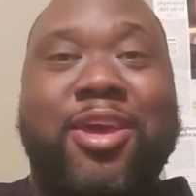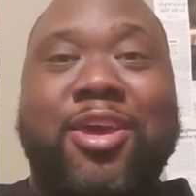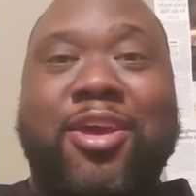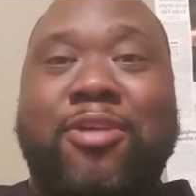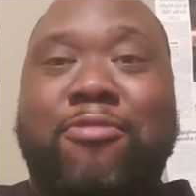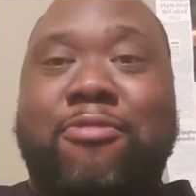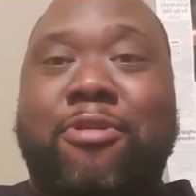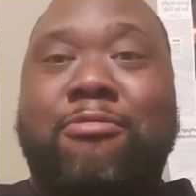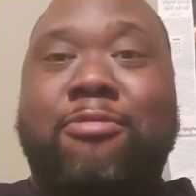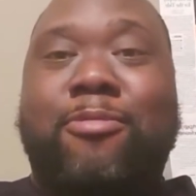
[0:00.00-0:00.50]

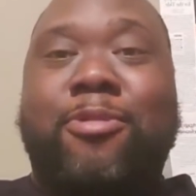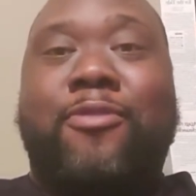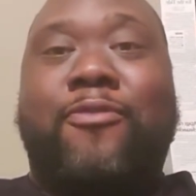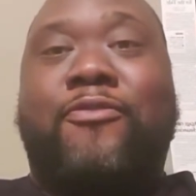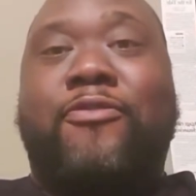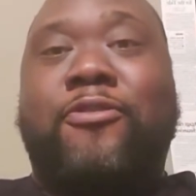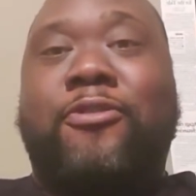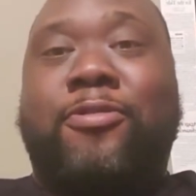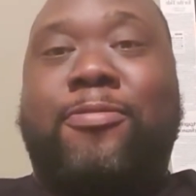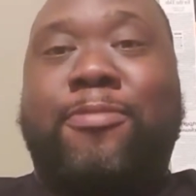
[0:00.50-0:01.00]
what would be the
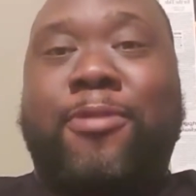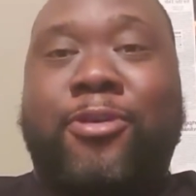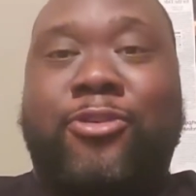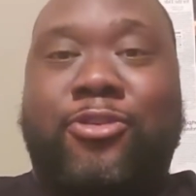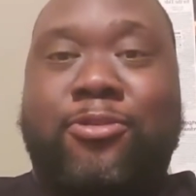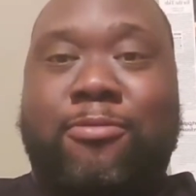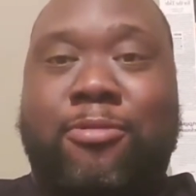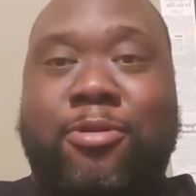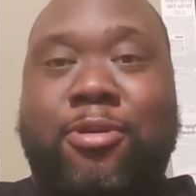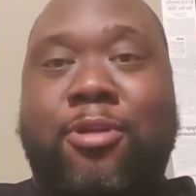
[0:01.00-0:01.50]
first place
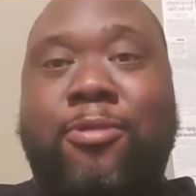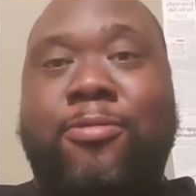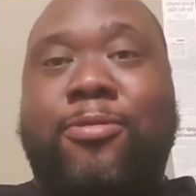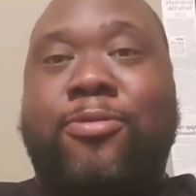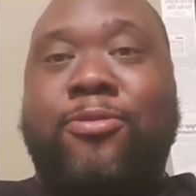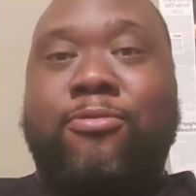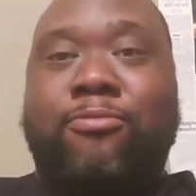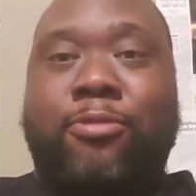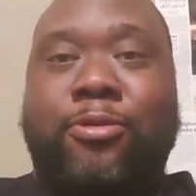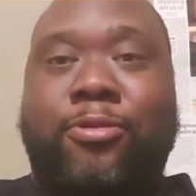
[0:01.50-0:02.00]
you would go
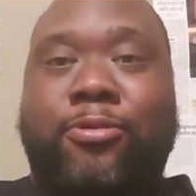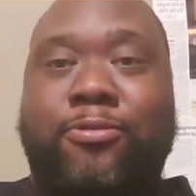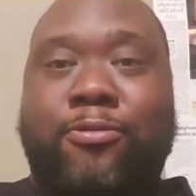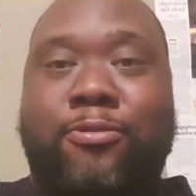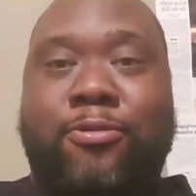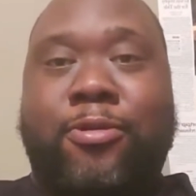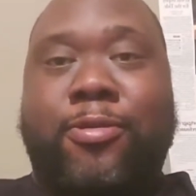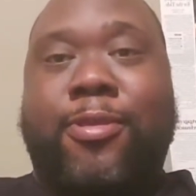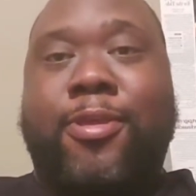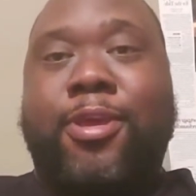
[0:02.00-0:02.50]
to once
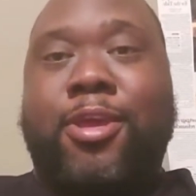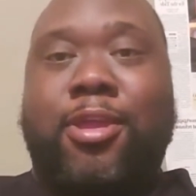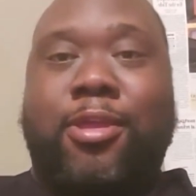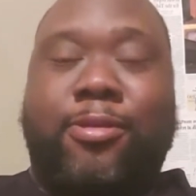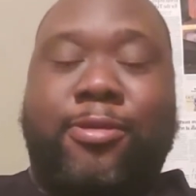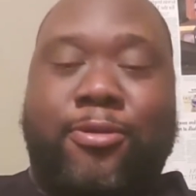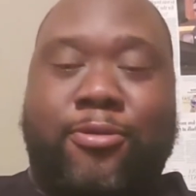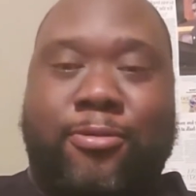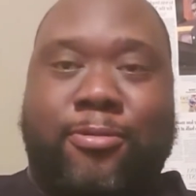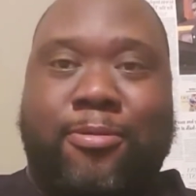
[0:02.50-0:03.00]
quarantine
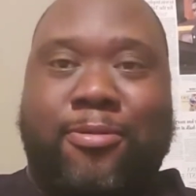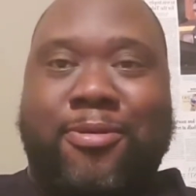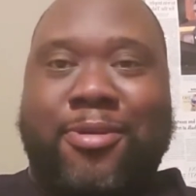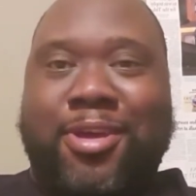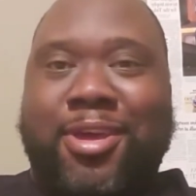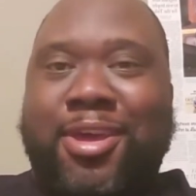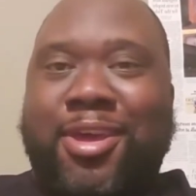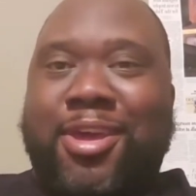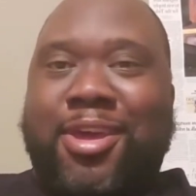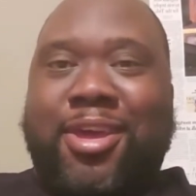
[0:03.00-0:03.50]
is over?
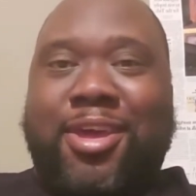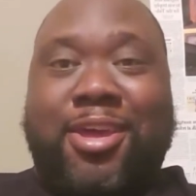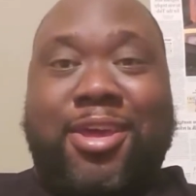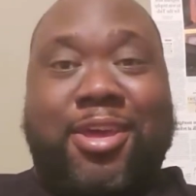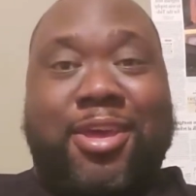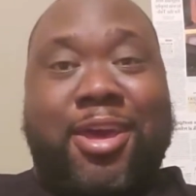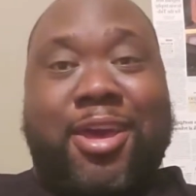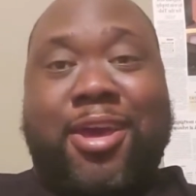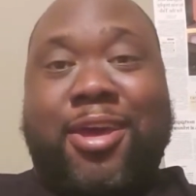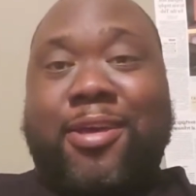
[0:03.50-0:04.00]

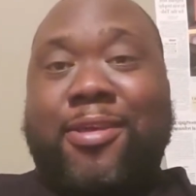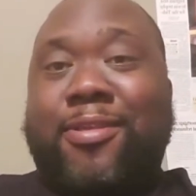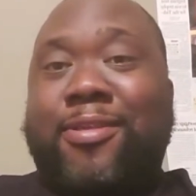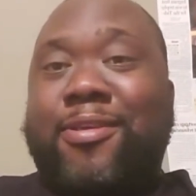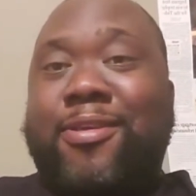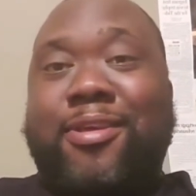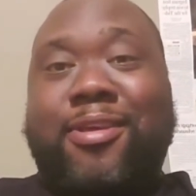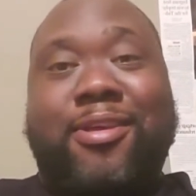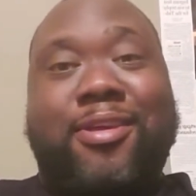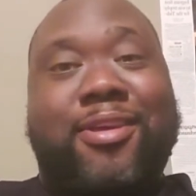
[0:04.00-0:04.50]
And guys,
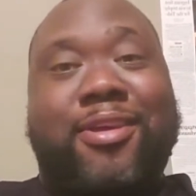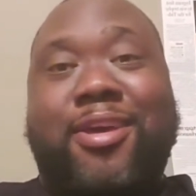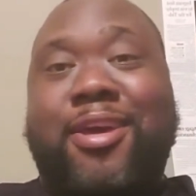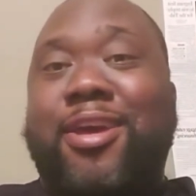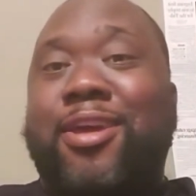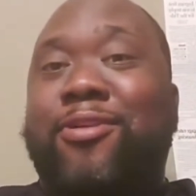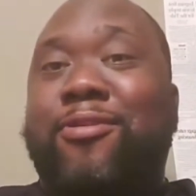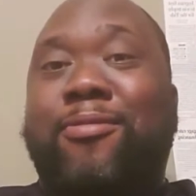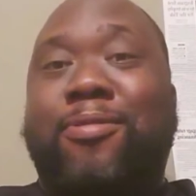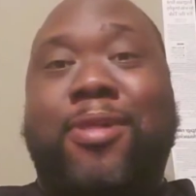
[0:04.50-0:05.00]

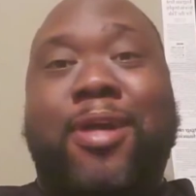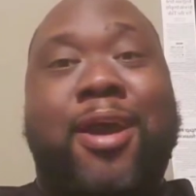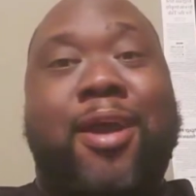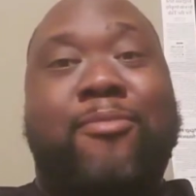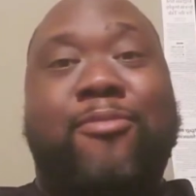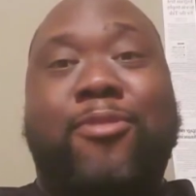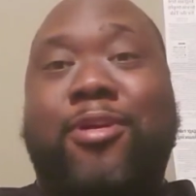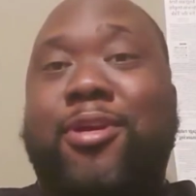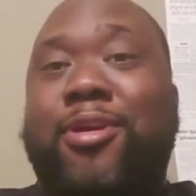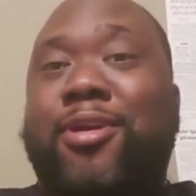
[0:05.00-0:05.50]
I ain't gonna
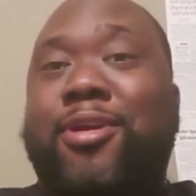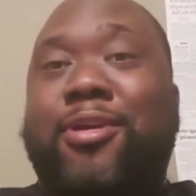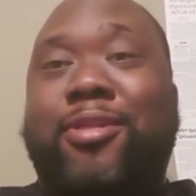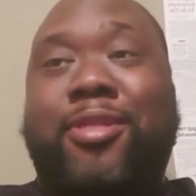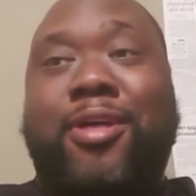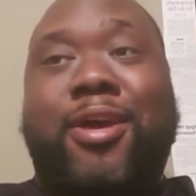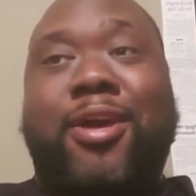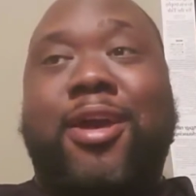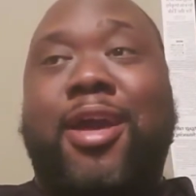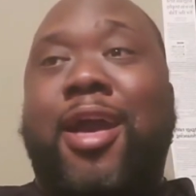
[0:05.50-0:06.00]
lie, man.
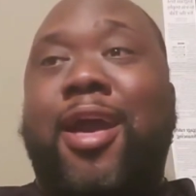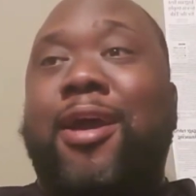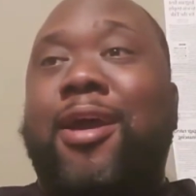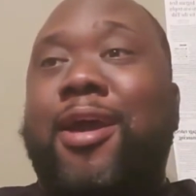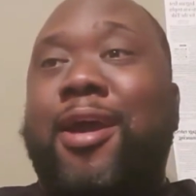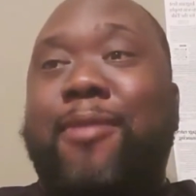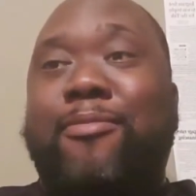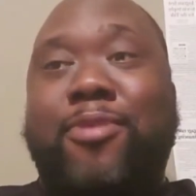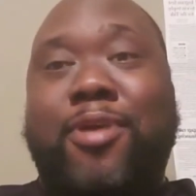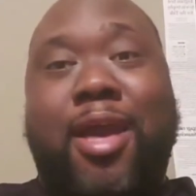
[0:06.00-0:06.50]
Like
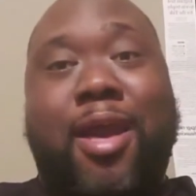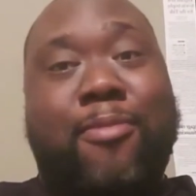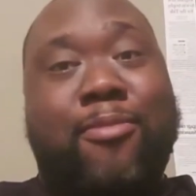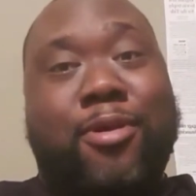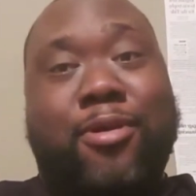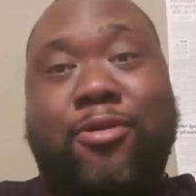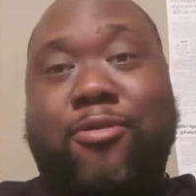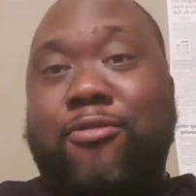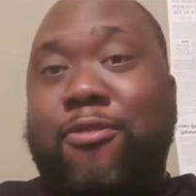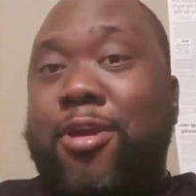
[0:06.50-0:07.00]
I've
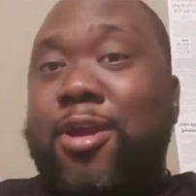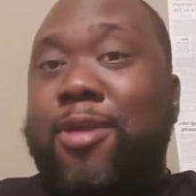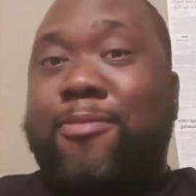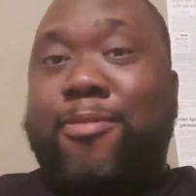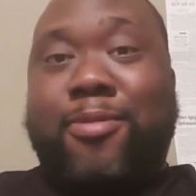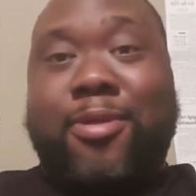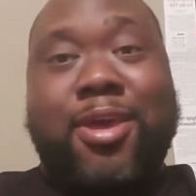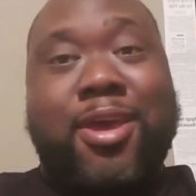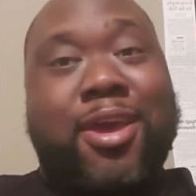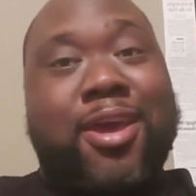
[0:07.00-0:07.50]
been
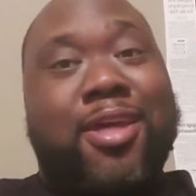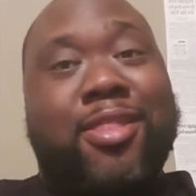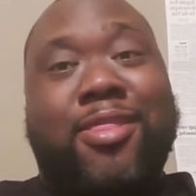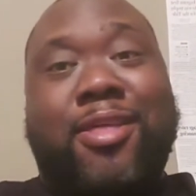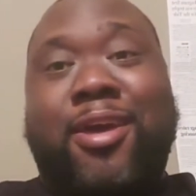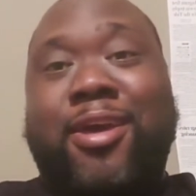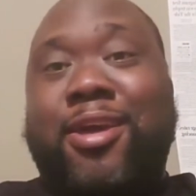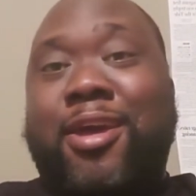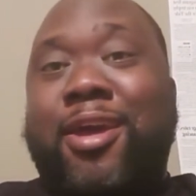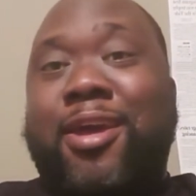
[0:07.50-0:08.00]
craving.
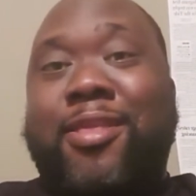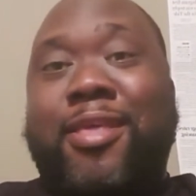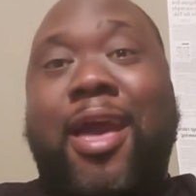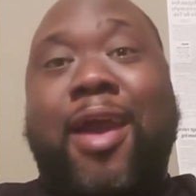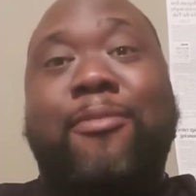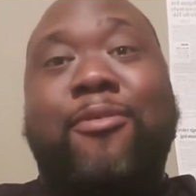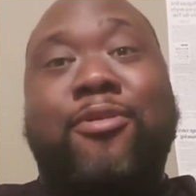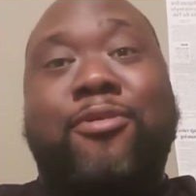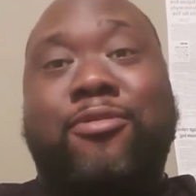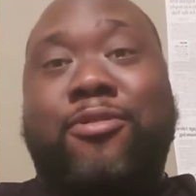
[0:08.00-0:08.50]
Like guys,
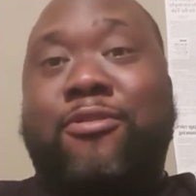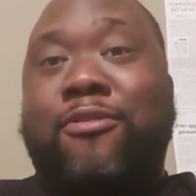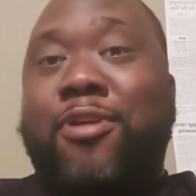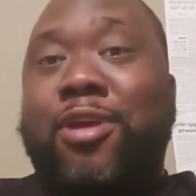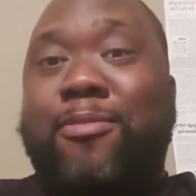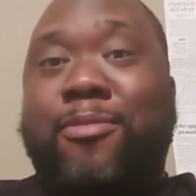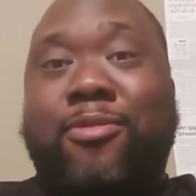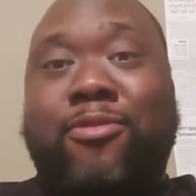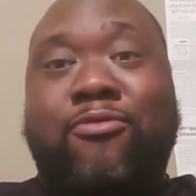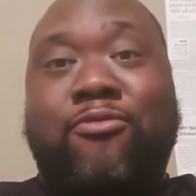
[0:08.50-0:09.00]
I've been
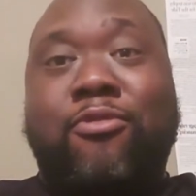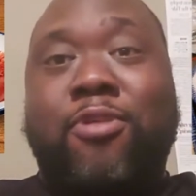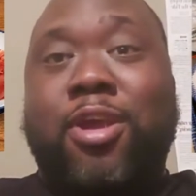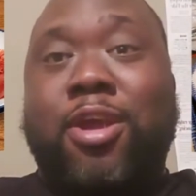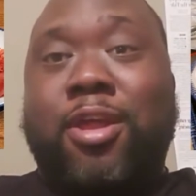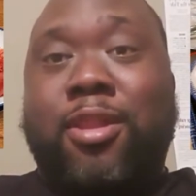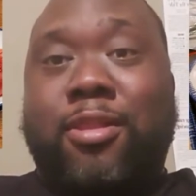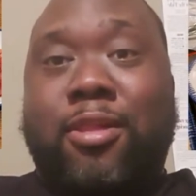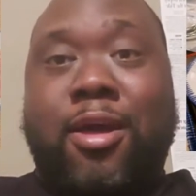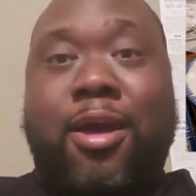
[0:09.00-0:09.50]
craving
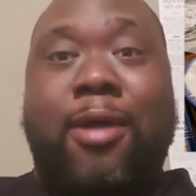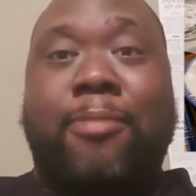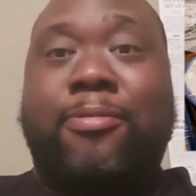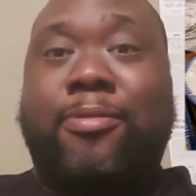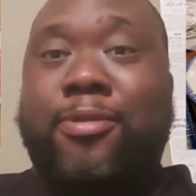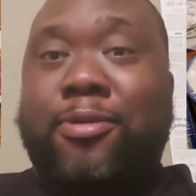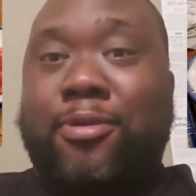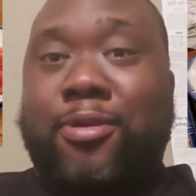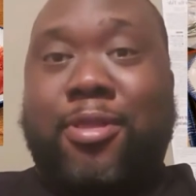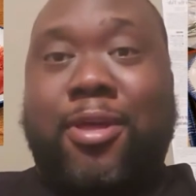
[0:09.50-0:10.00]
Red
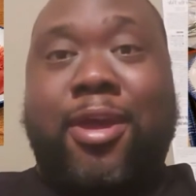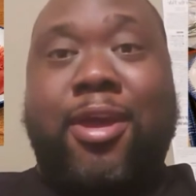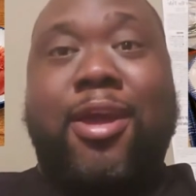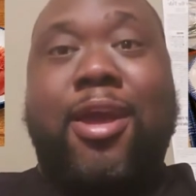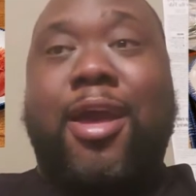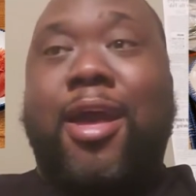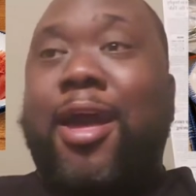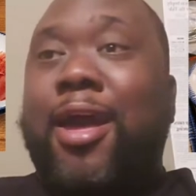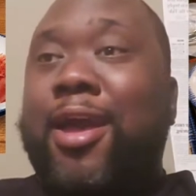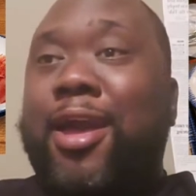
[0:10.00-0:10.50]
Lobster. Like
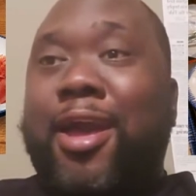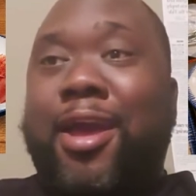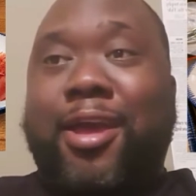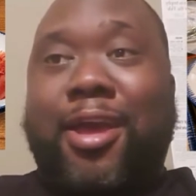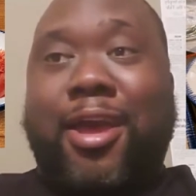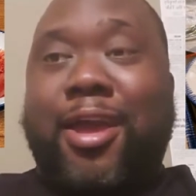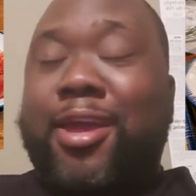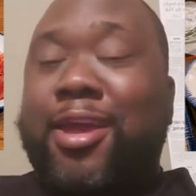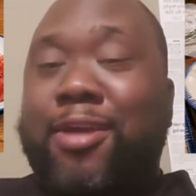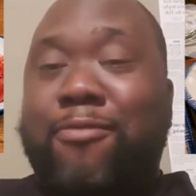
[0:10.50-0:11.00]

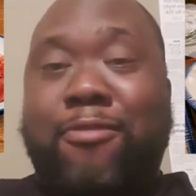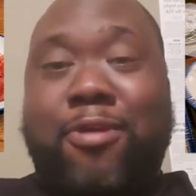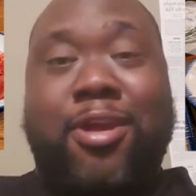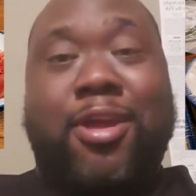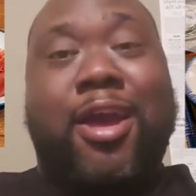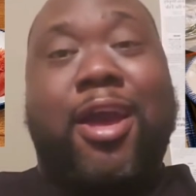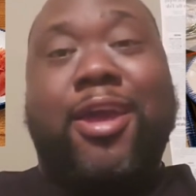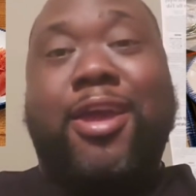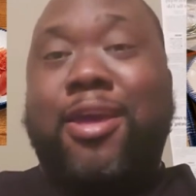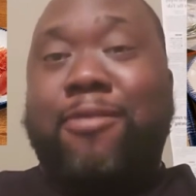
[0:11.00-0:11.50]
I can't
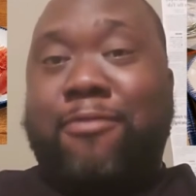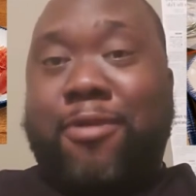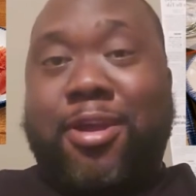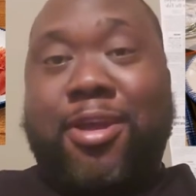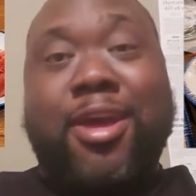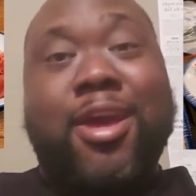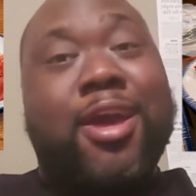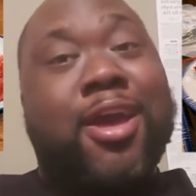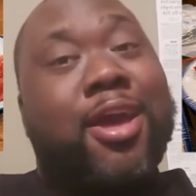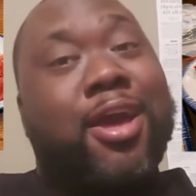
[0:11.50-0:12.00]
wait. I can't wait.